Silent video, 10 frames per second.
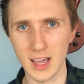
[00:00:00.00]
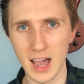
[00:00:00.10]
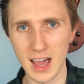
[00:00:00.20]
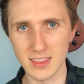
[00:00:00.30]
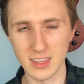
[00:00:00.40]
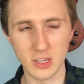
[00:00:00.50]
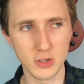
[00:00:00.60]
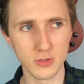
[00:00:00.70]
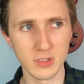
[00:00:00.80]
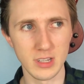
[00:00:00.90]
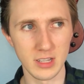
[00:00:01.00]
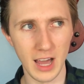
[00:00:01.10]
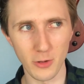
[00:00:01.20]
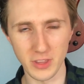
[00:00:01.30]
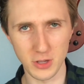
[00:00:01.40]
I don't think
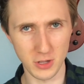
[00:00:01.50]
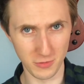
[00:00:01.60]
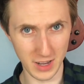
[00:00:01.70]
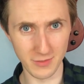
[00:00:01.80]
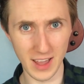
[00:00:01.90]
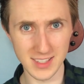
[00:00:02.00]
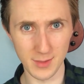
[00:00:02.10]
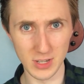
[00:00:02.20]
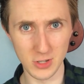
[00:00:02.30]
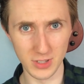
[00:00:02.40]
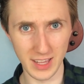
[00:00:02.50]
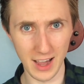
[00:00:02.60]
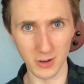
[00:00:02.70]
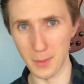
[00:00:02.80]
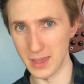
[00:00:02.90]
you can reinvest them into the
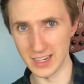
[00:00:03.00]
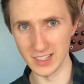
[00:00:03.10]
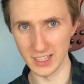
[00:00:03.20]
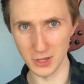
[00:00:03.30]
account immediately.